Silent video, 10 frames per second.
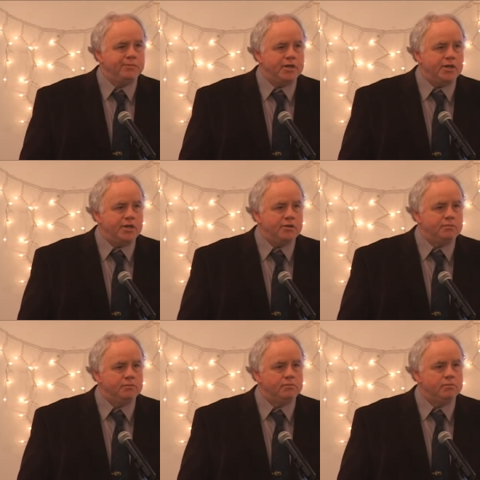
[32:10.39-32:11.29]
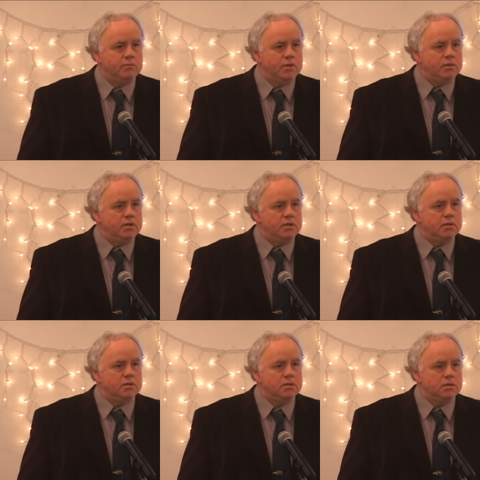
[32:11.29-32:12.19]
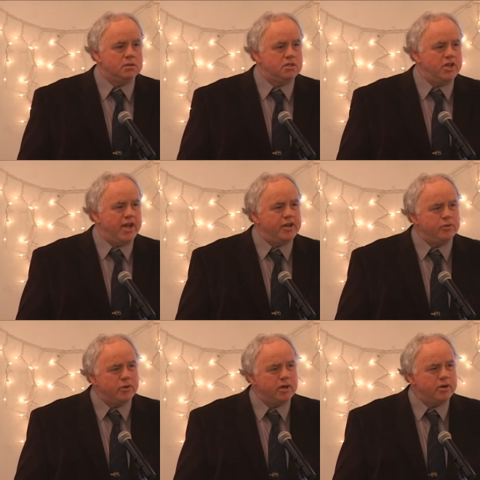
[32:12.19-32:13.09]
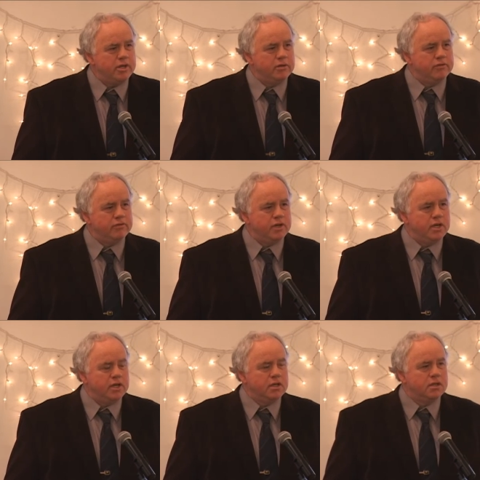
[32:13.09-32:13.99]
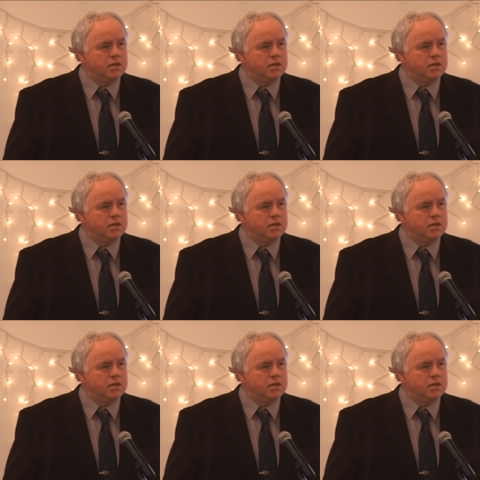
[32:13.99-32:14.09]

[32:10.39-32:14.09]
uh, maybe January of, uh,